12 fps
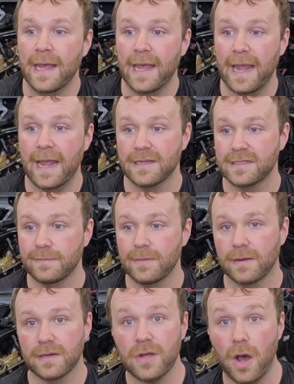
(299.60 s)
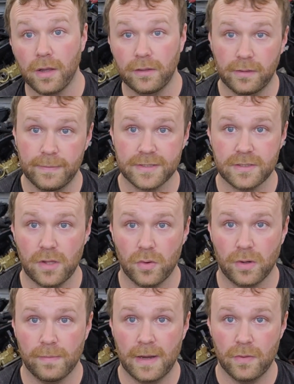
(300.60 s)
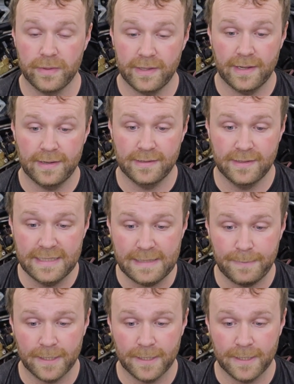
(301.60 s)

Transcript: and something I'm going to talk a little bit slower about. We can get into deep